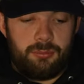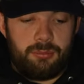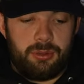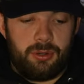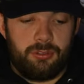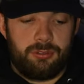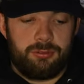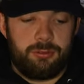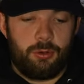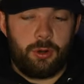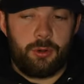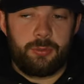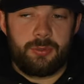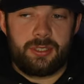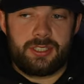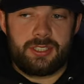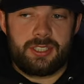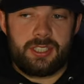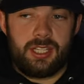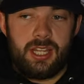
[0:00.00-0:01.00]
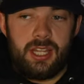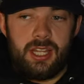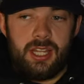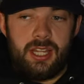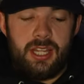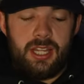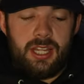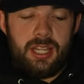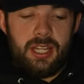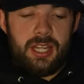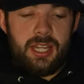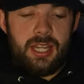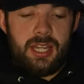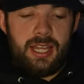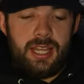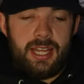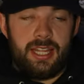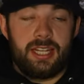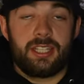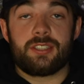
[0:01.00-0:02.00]
performance,
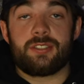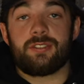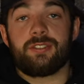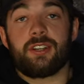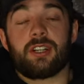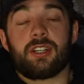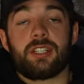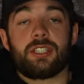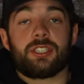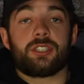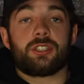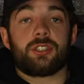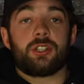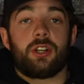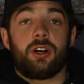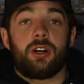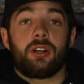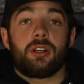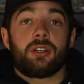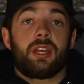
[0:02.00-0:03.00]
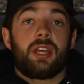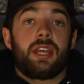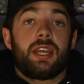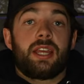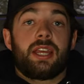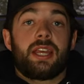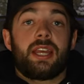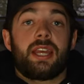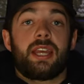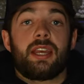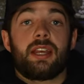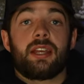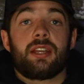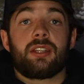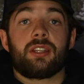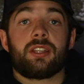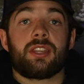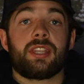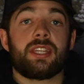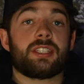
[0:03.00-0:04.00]
it is very strong.
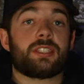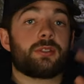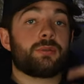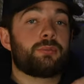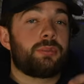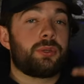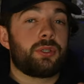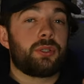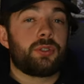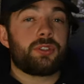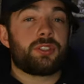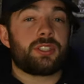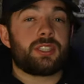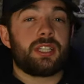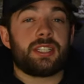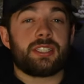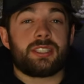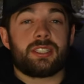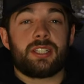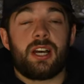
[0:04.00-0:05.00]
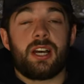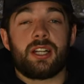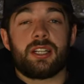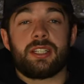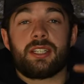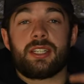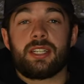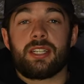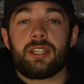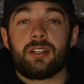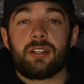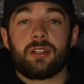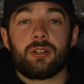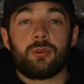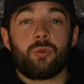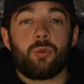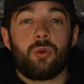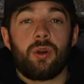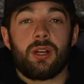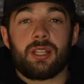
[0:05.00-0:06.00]
This boost is not near
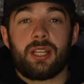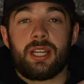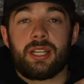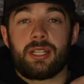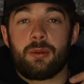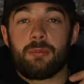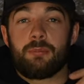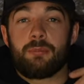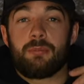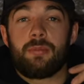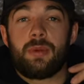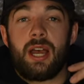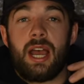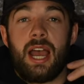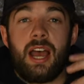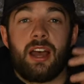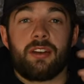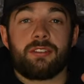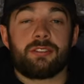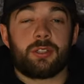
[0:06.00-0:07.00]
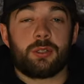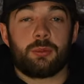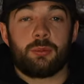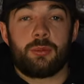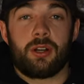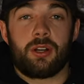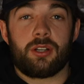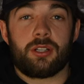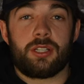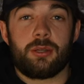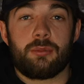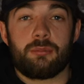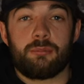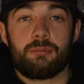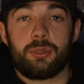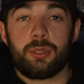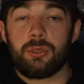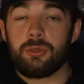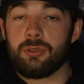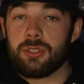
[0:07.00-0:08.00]
what like a aftermarket
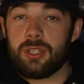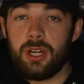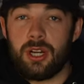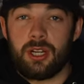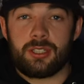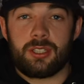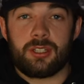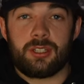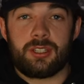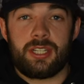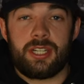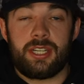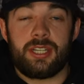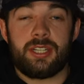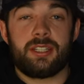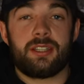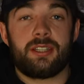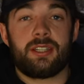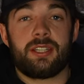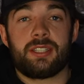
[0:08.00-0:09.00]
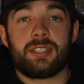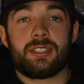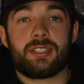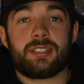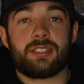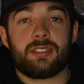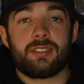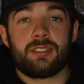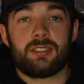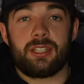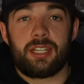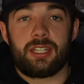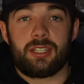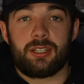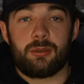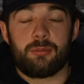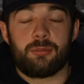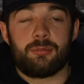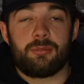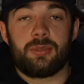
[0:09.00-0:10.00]
Boondocker kit is, like
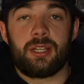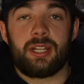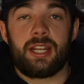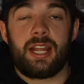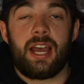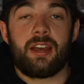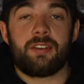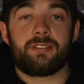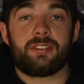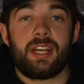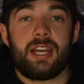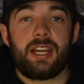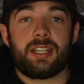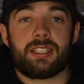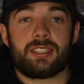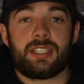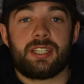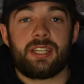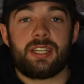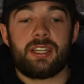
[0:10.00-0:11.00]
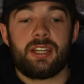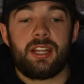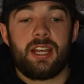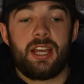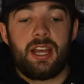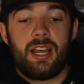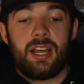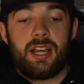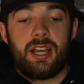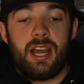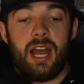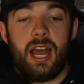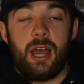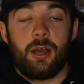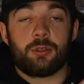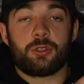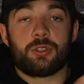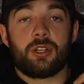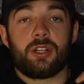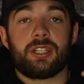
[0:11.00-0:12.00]
a an Avgas kit. I
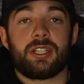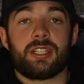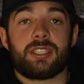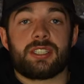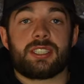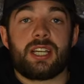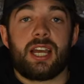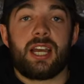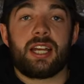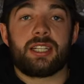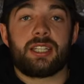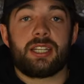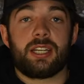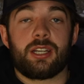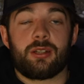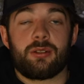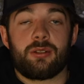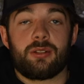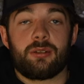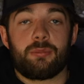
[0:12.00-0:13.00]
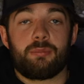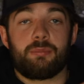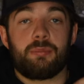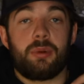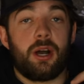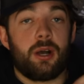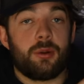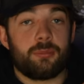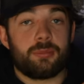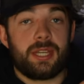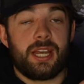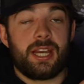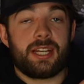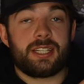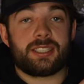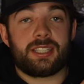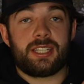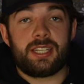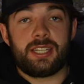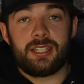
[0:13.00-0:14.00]
was running a Sidekick pump
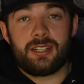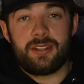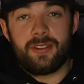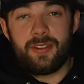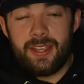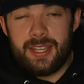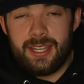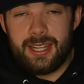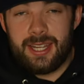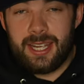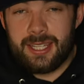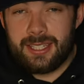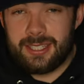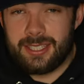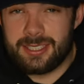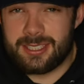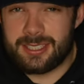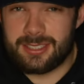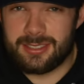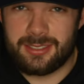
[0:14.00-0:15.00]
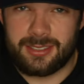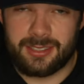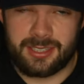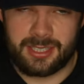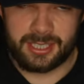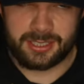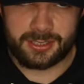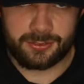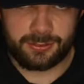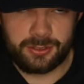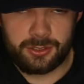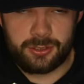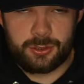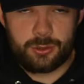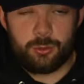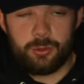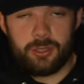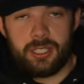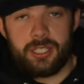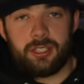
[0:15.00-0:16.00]
gas kit, and this this feels
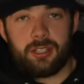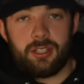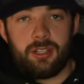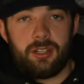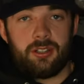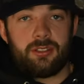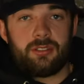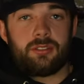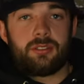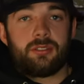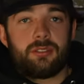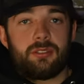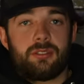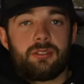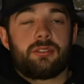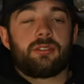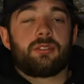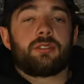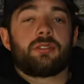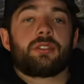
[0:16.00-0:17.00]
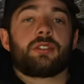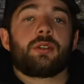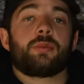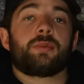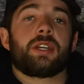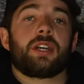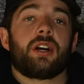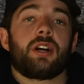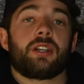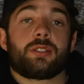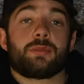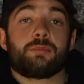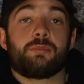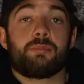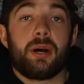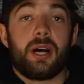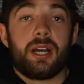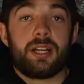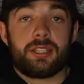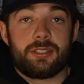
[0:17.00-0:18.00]
weaker, to be honest,
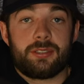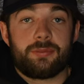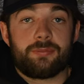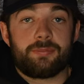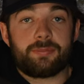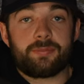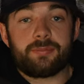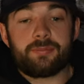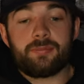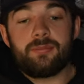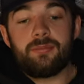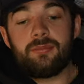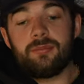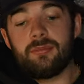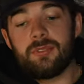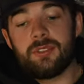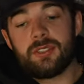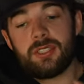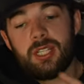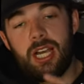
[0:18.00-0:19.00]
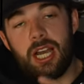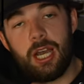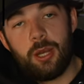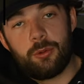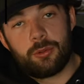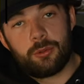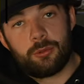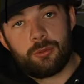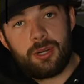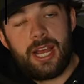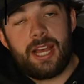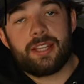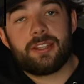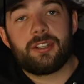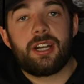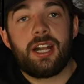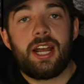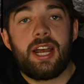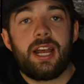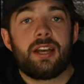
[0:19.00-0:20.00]
but I would
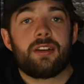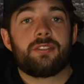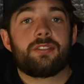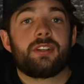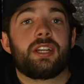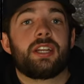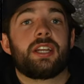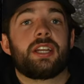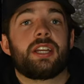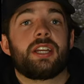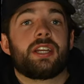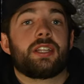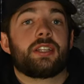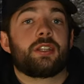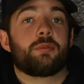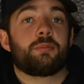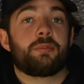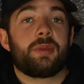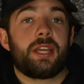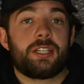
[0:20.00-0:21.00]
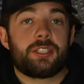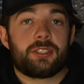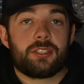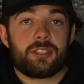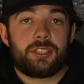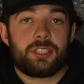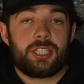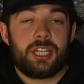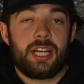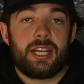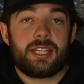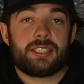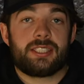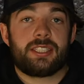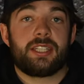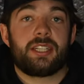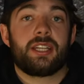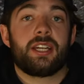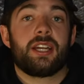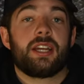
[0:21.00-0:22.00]
rather have the Matrix
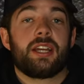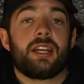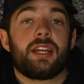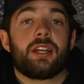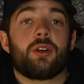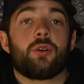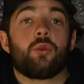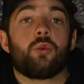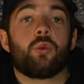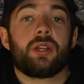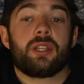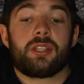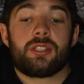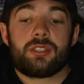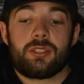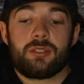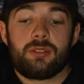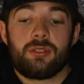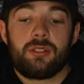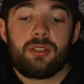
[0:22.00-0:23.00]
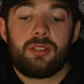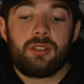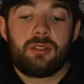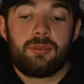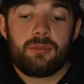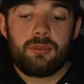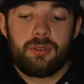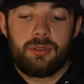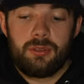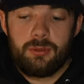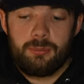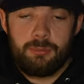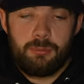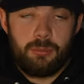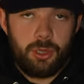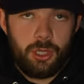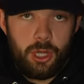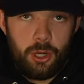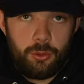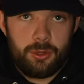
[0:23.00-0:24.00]
chassis with
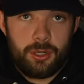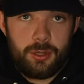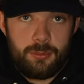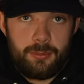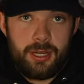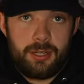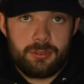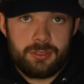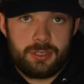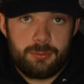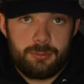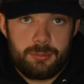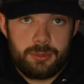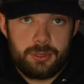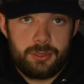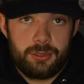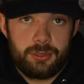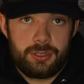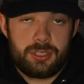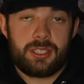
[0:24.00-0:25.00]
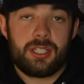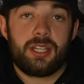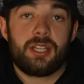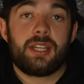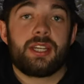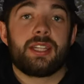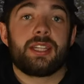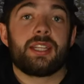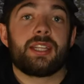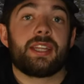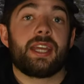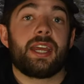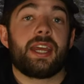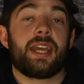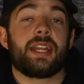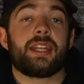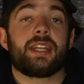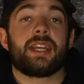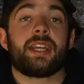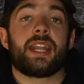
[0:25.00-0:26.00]
lower amounts of boost
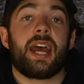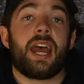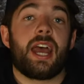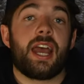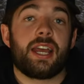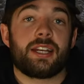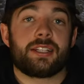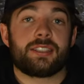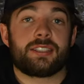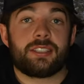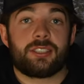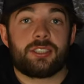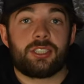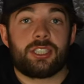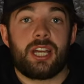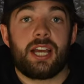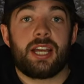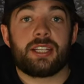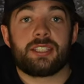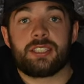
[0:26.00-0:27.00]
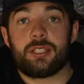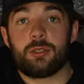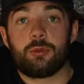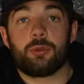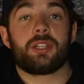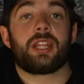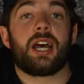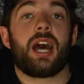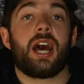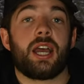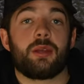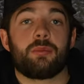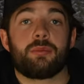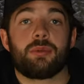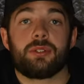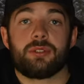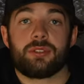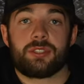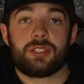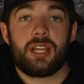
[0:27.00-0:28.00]
than an Axis chassis with high
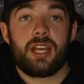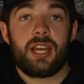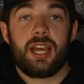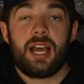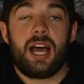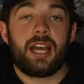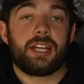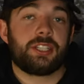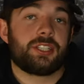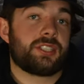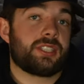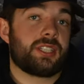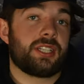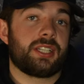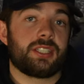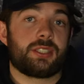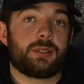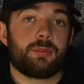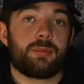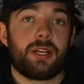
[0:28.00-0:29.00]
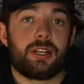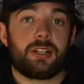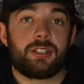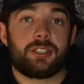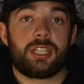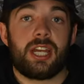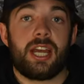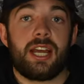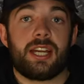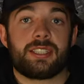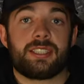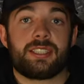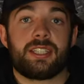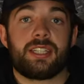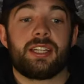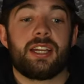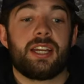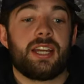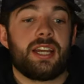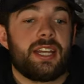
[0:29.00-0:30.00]
boost. I just think it's a better
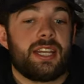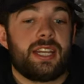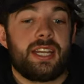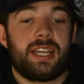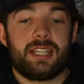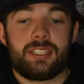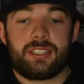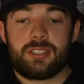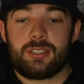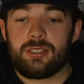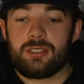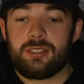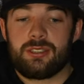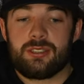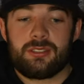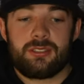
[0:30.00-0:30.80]
chassis. It's